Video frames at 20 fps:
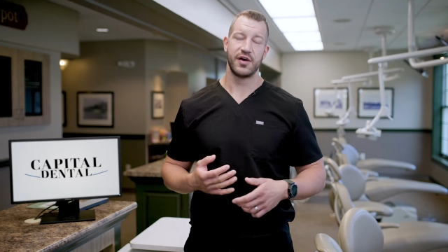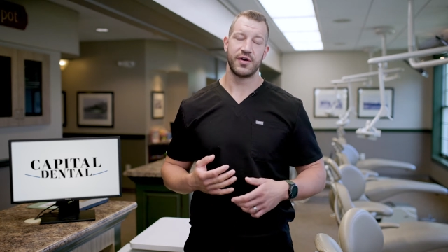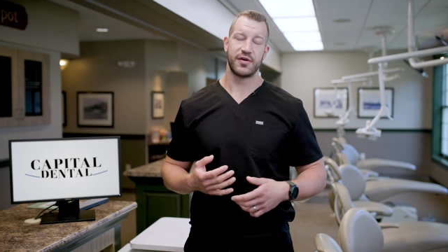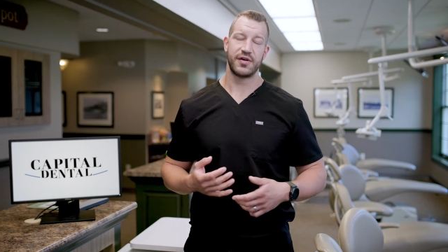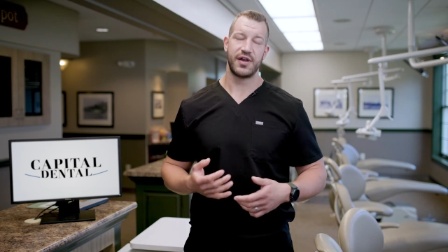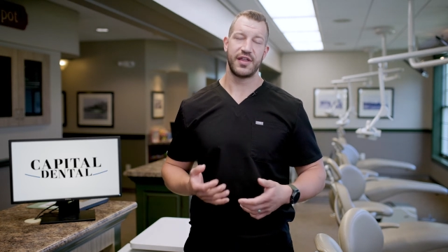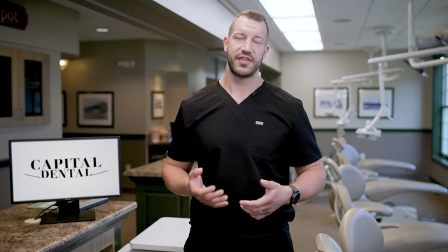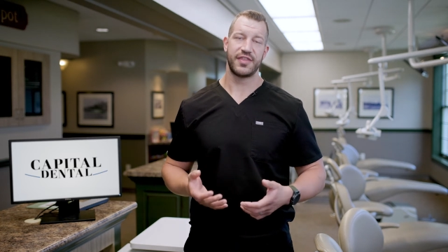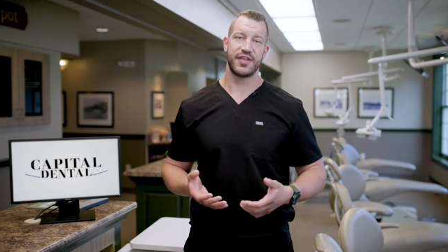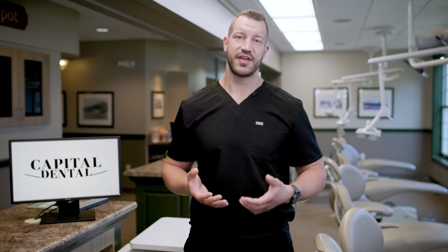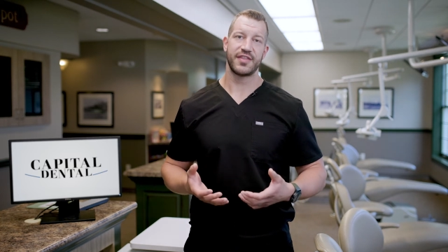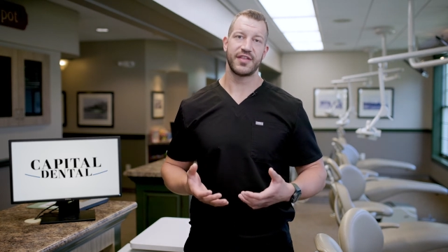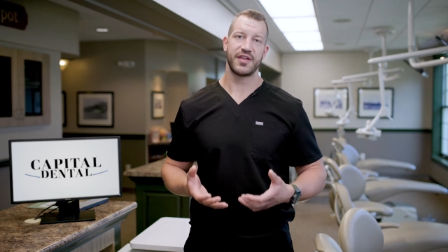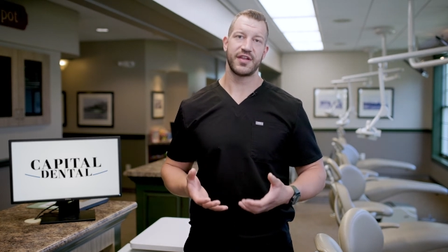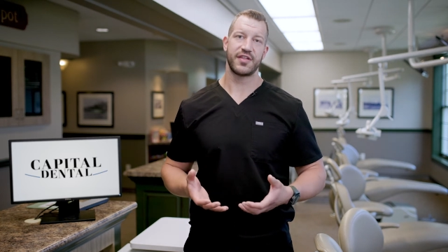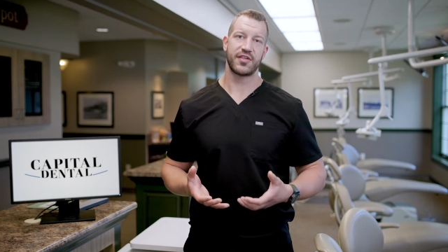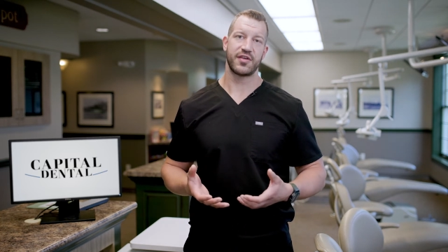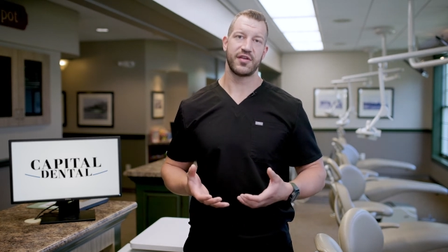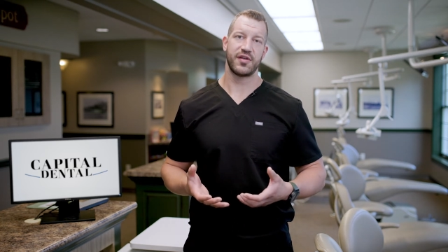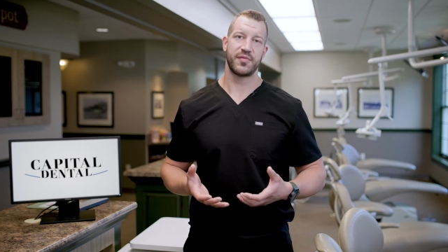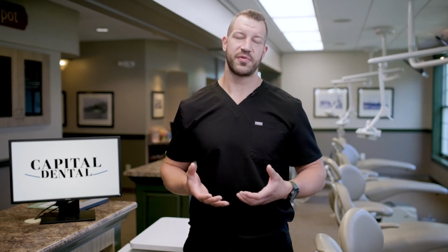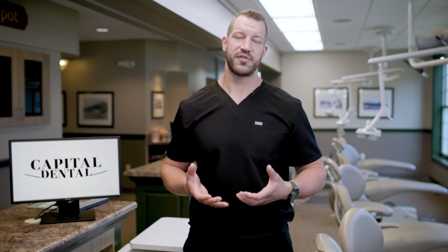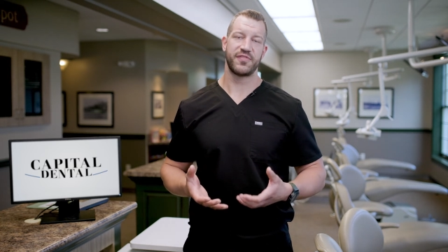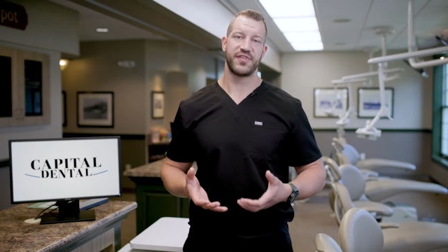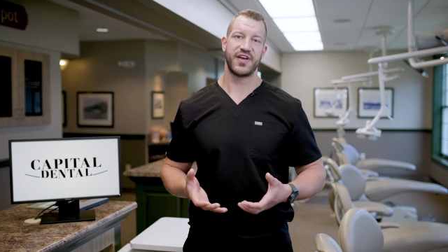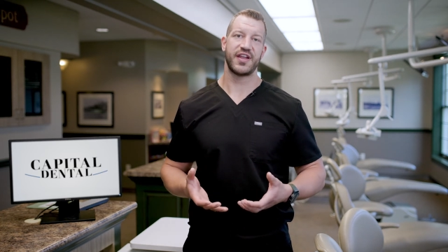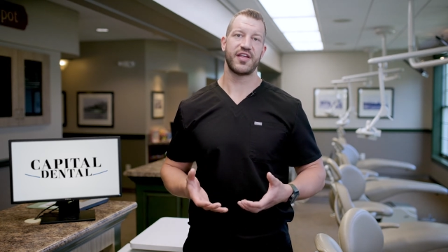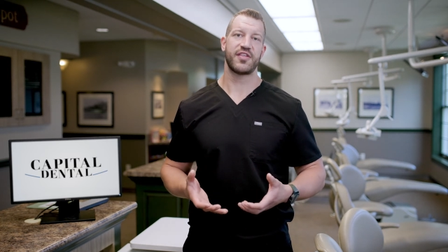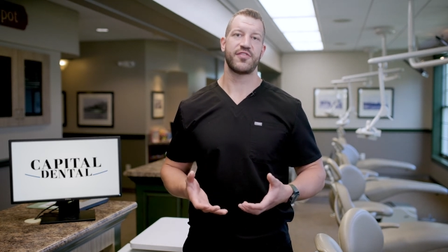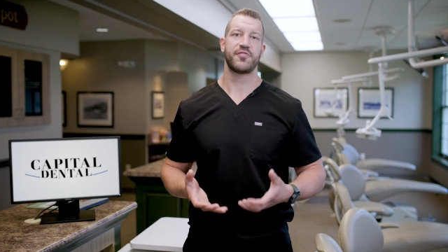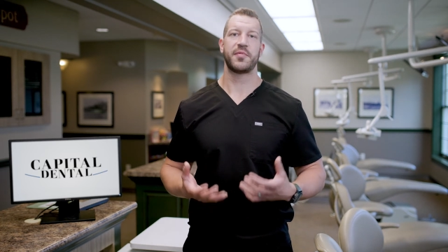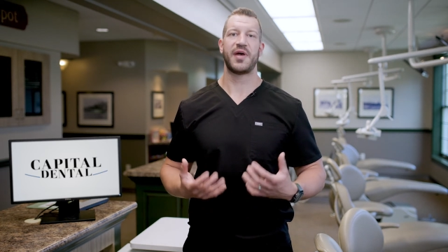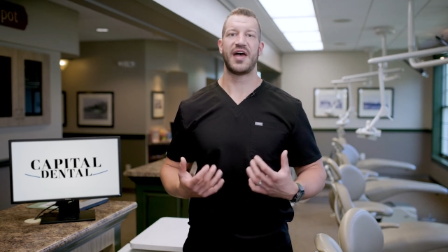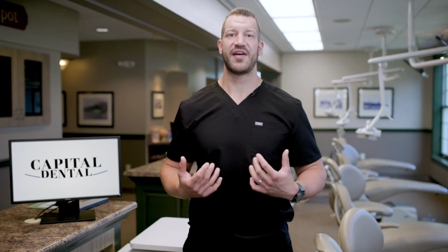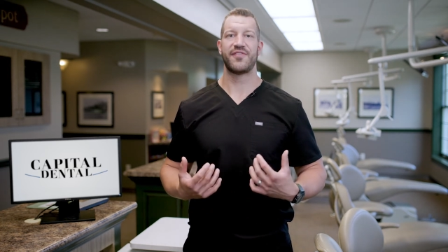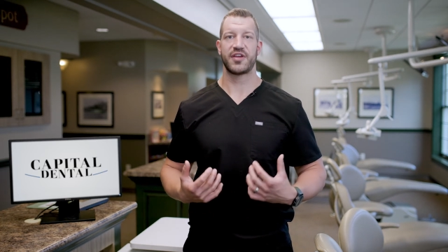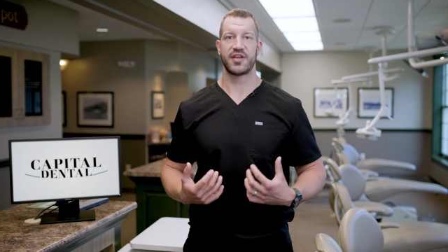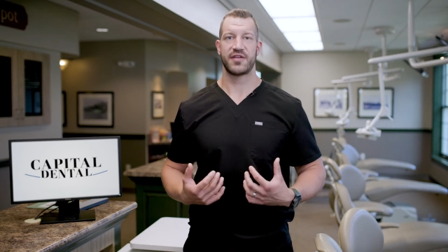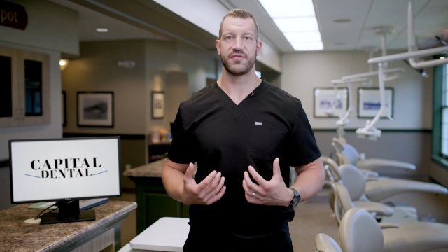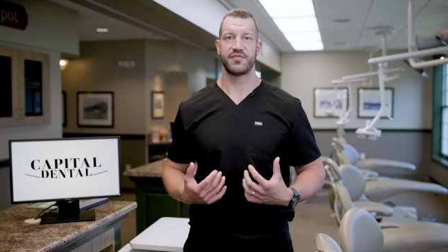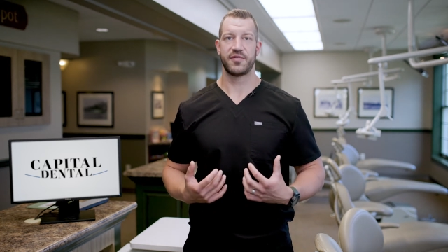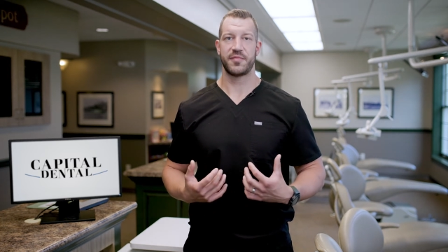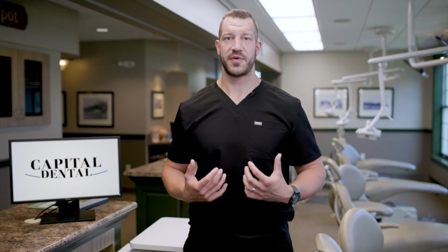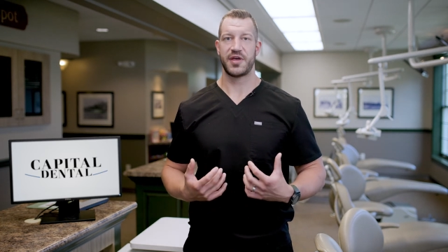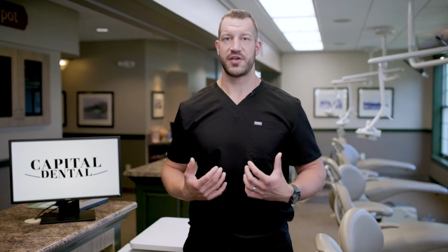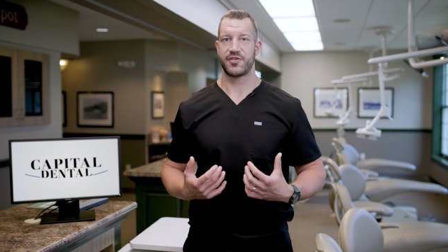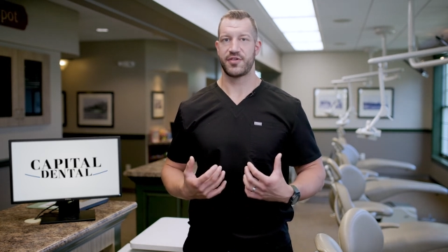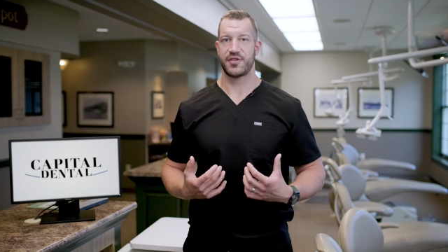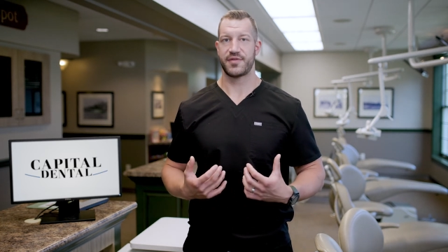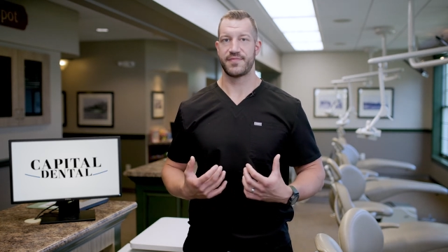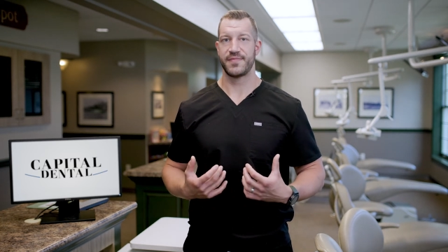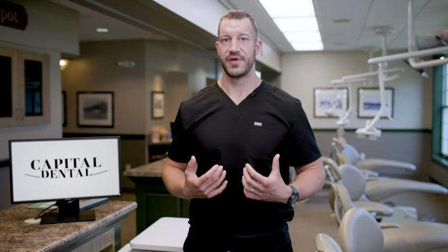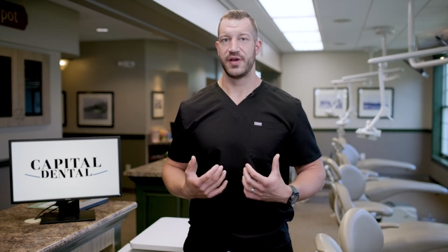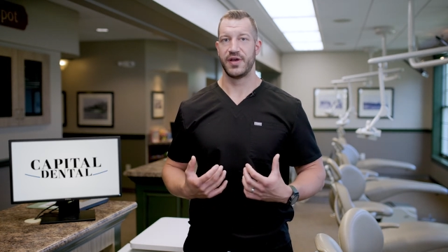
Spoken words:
or anything that is going to prevent us from having inflammation.